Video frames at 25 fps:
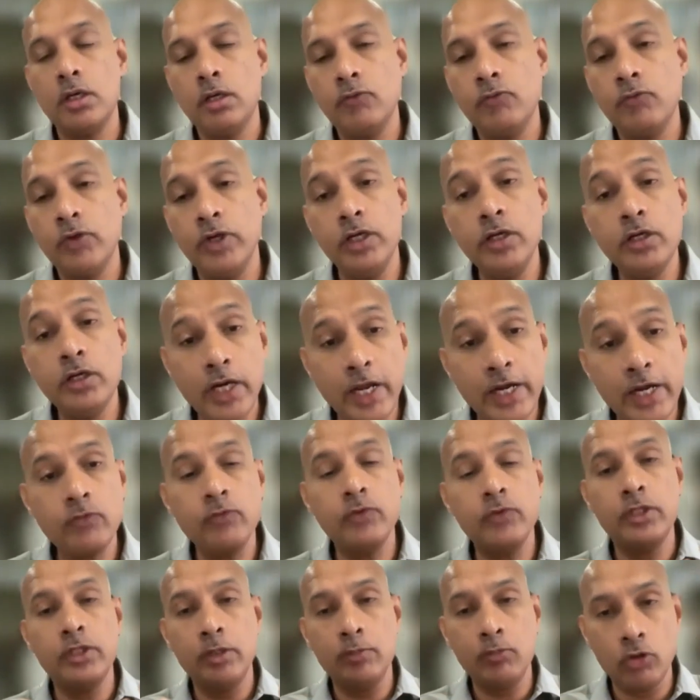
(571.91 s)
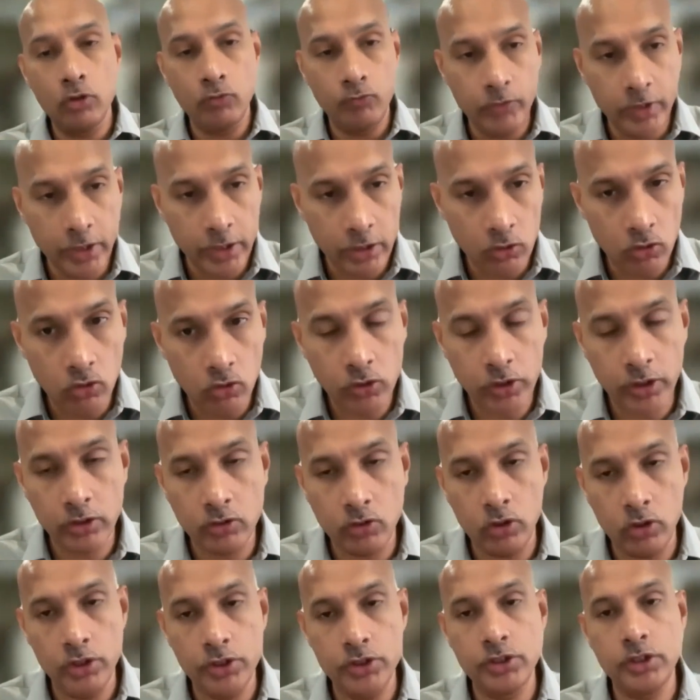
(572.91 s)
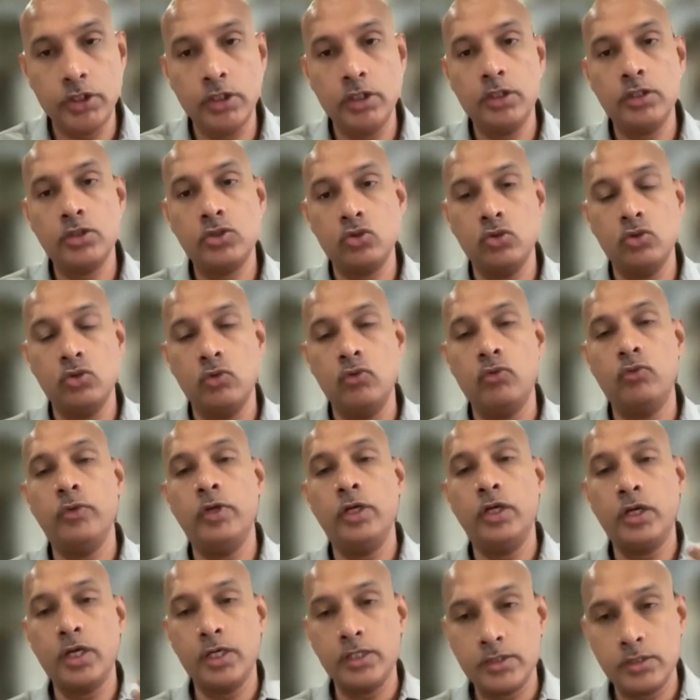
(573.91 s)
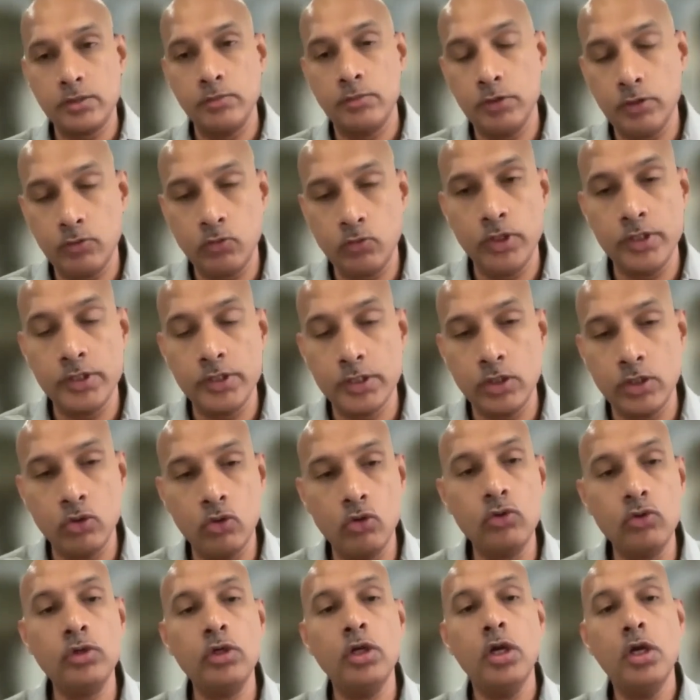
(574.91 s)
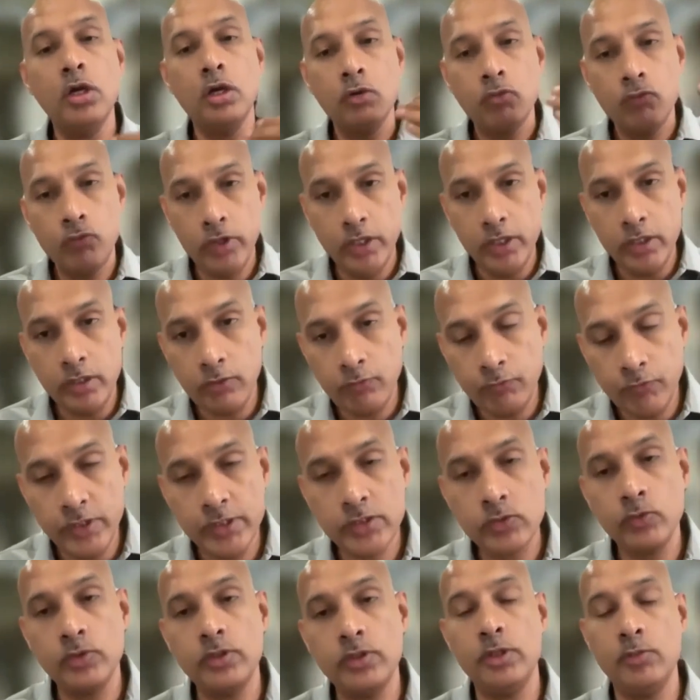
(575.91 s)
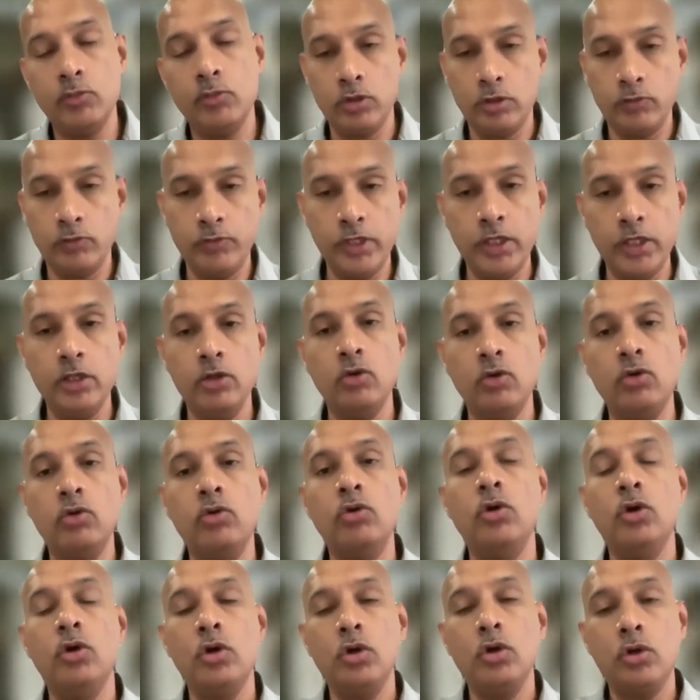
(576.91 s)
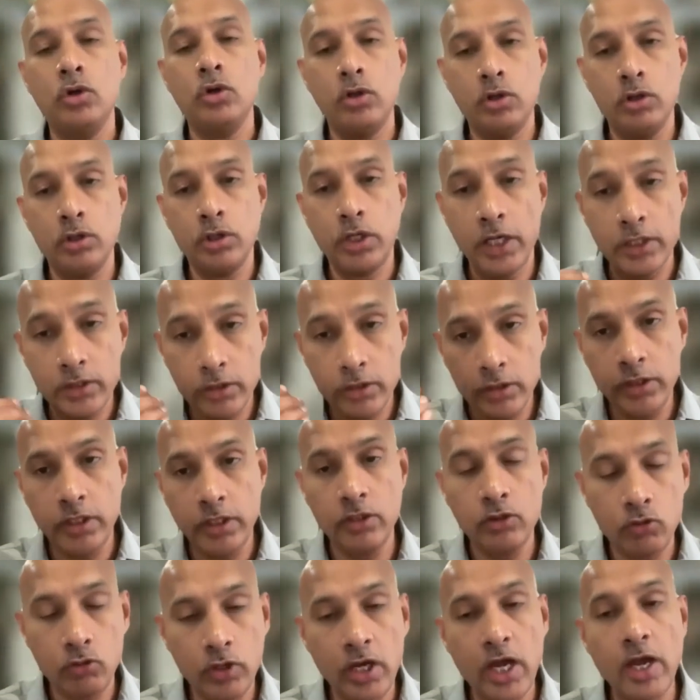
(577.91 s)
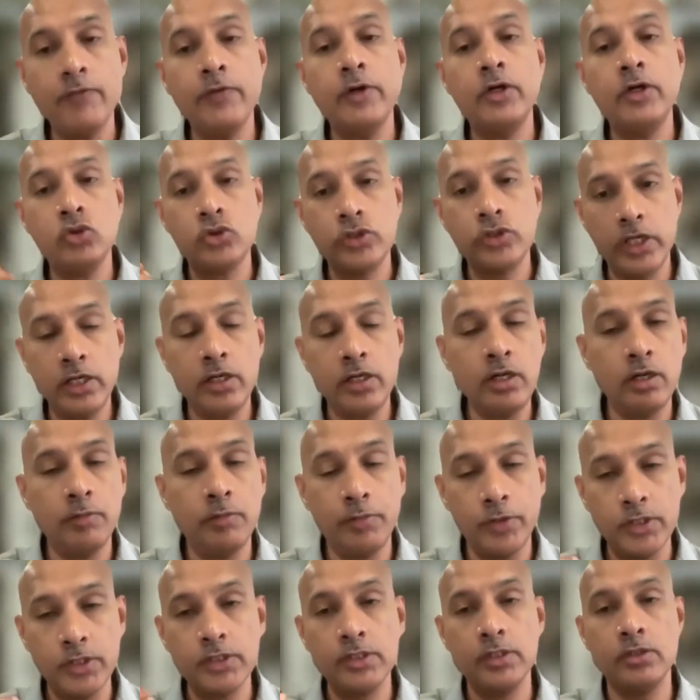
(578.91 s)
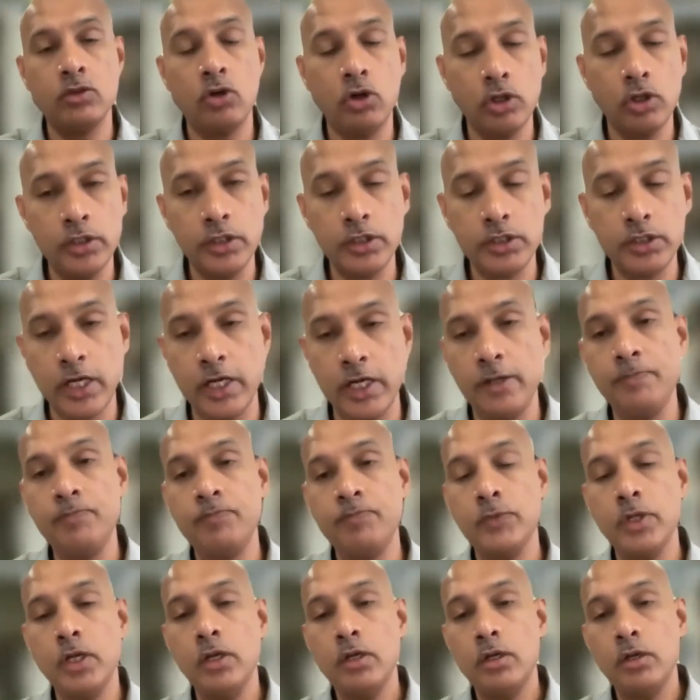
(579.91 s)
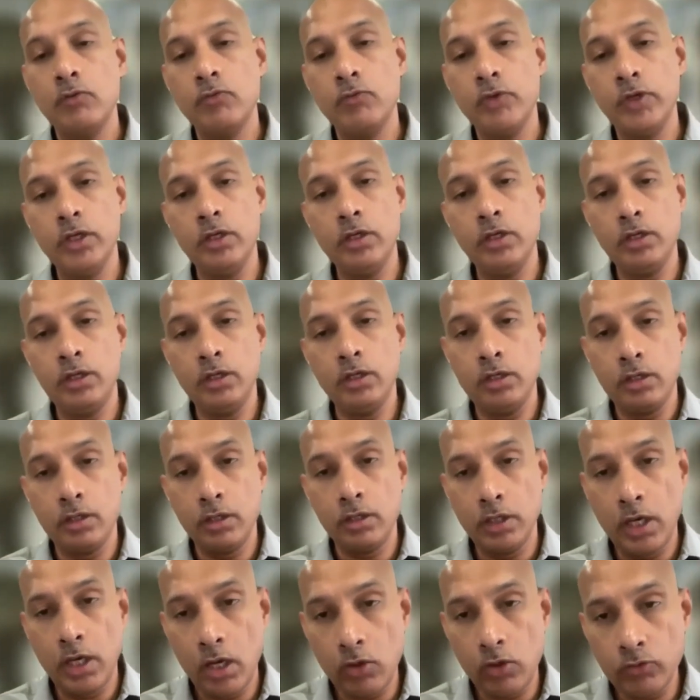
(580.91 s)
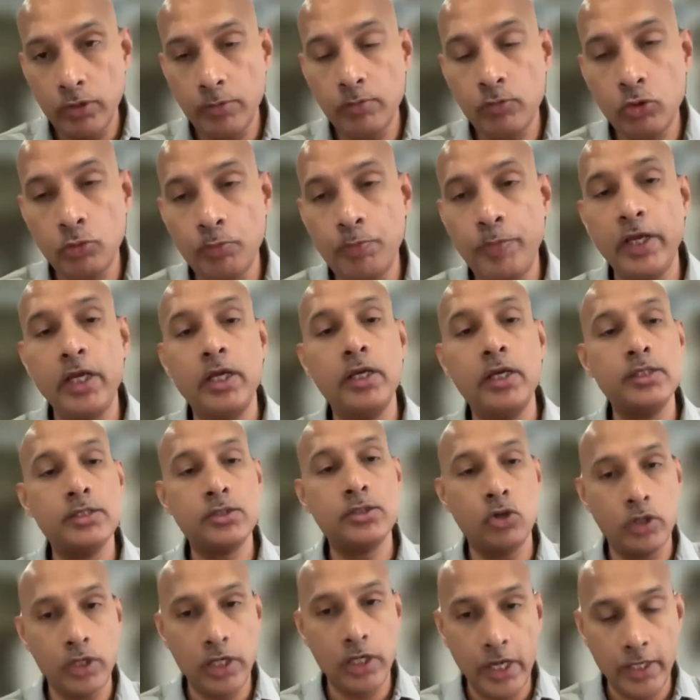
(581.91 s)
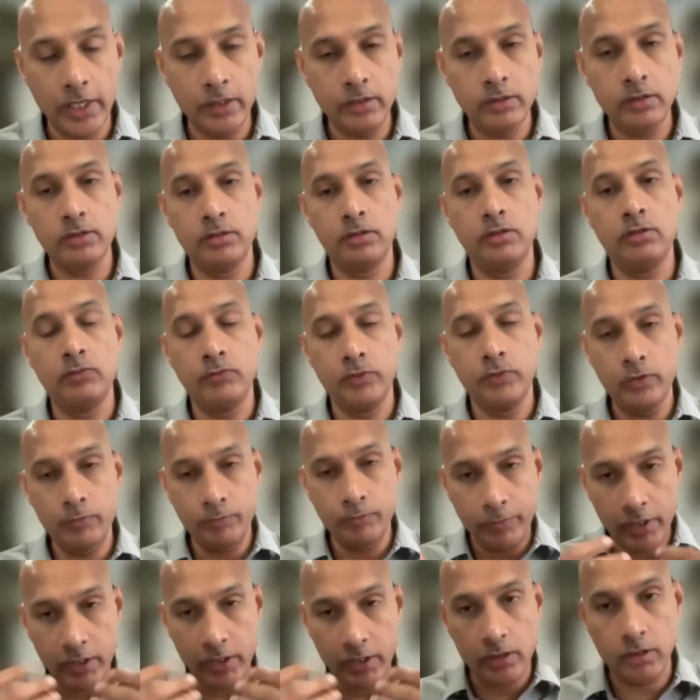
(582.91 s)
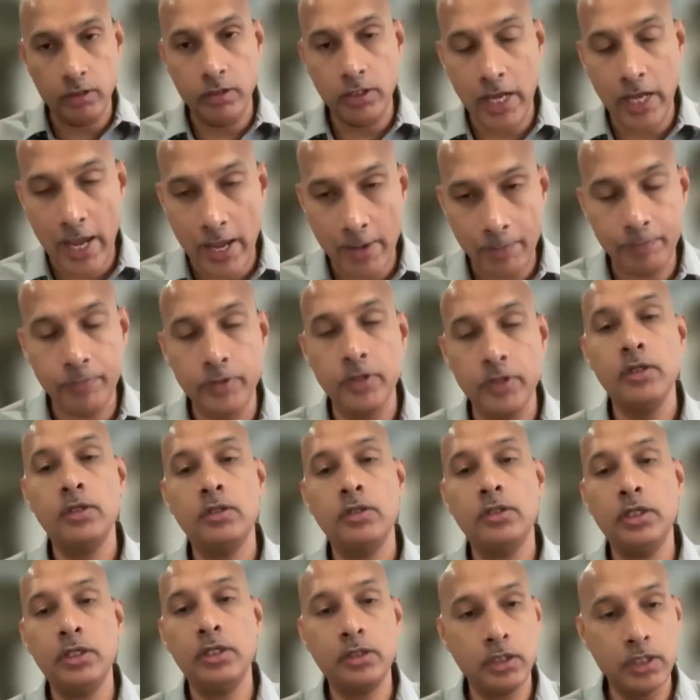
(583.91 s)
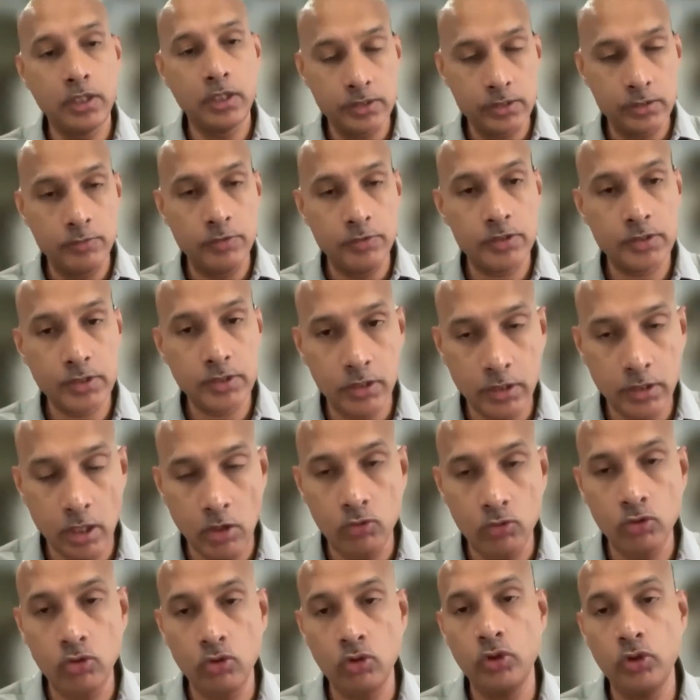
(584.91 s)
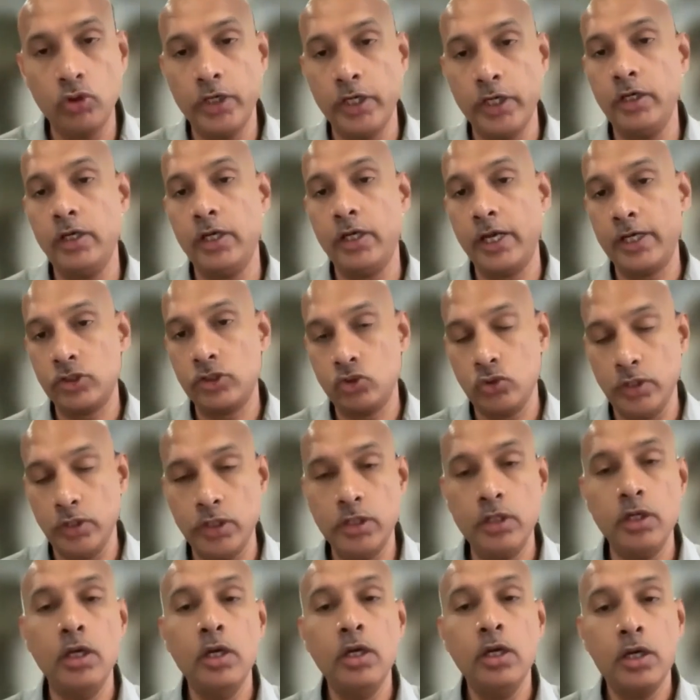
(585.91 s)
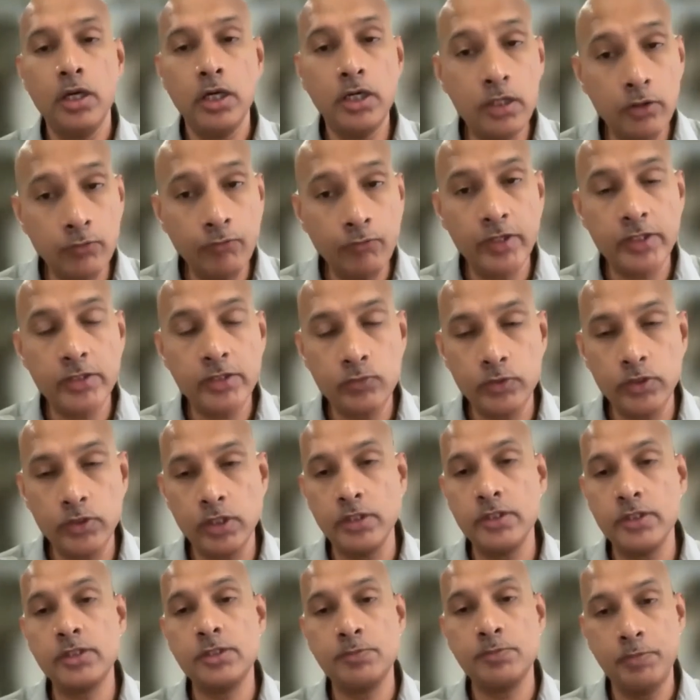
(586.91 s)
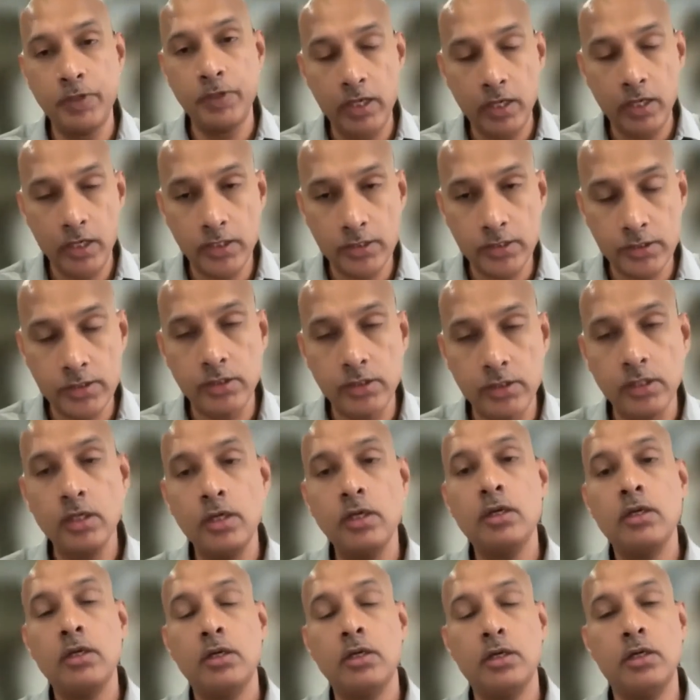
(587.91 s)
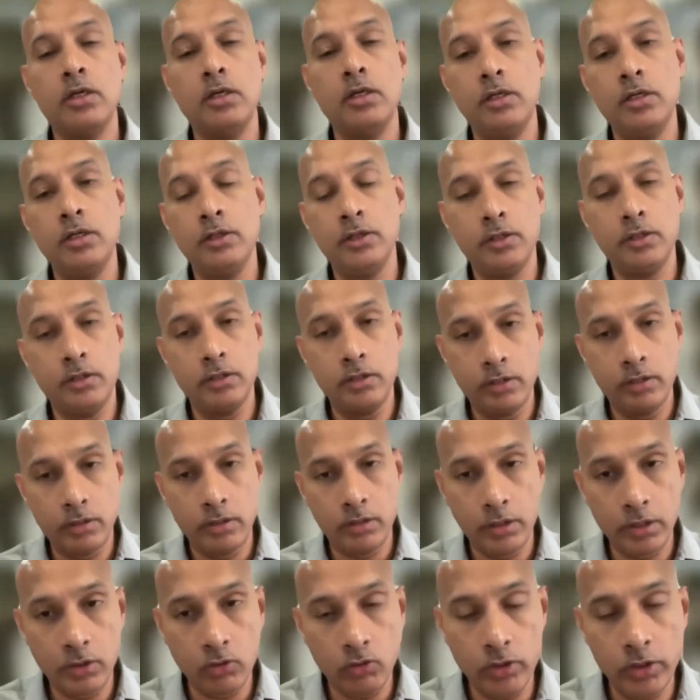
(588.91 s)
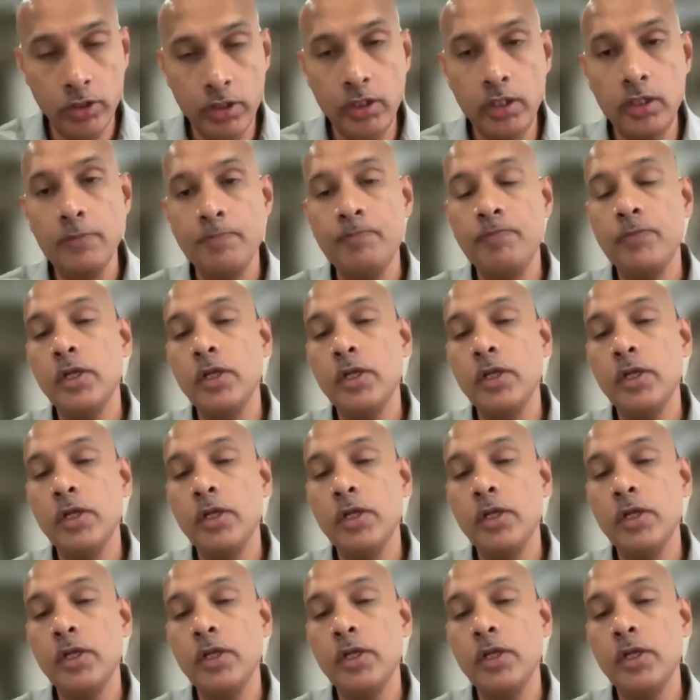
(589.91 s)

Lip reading: We interact with them on video technology. So when a customer wants a loan, we interface with them on a video rather than having to send a person all the time. We allow them to pay us online. We have built an app that customers can download and actually interface with us, pay us regularly.